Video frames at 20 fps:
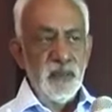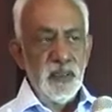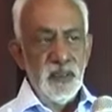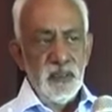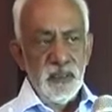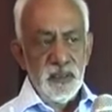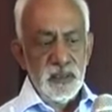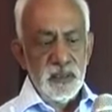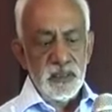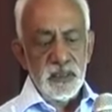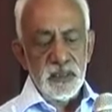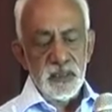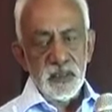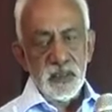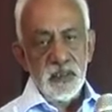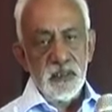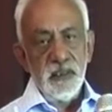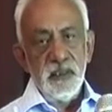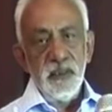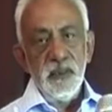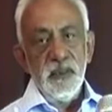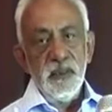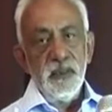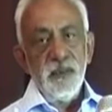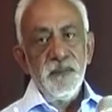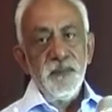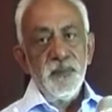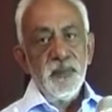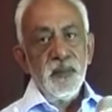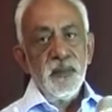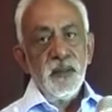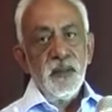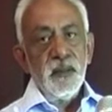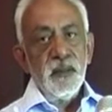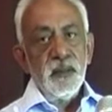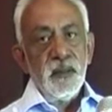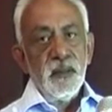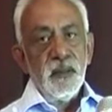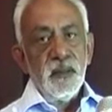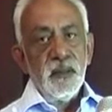in this,
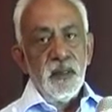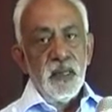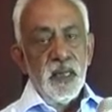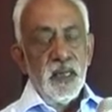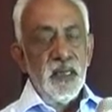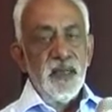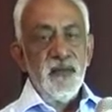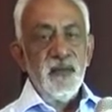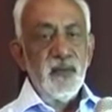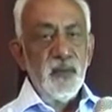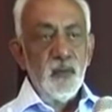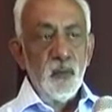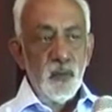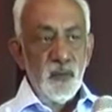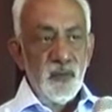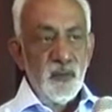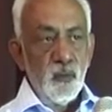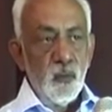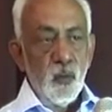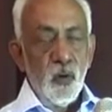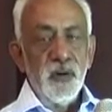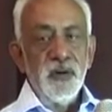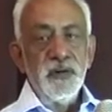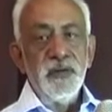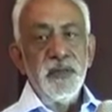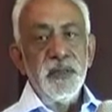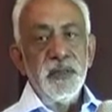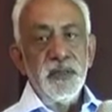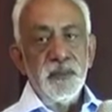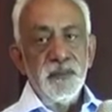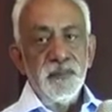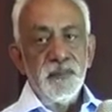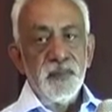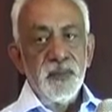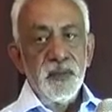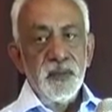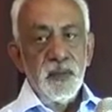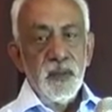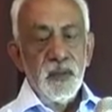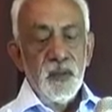unless it was warranted,
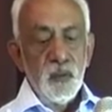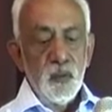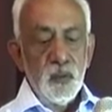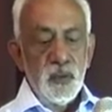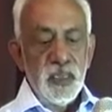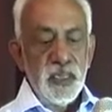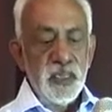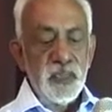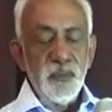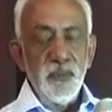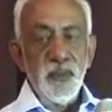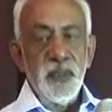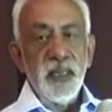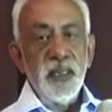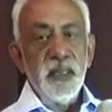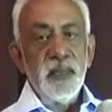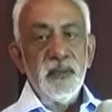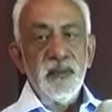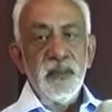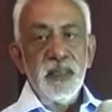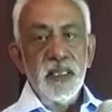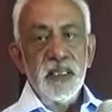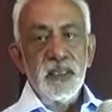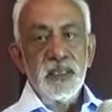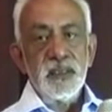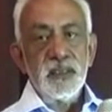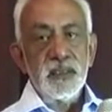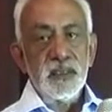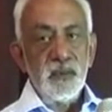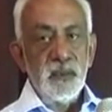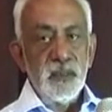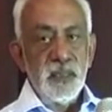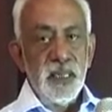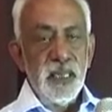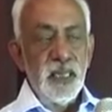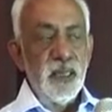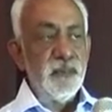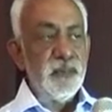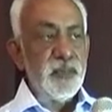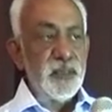you take away that
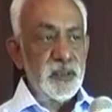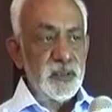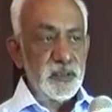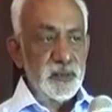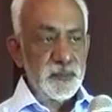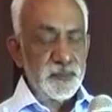element.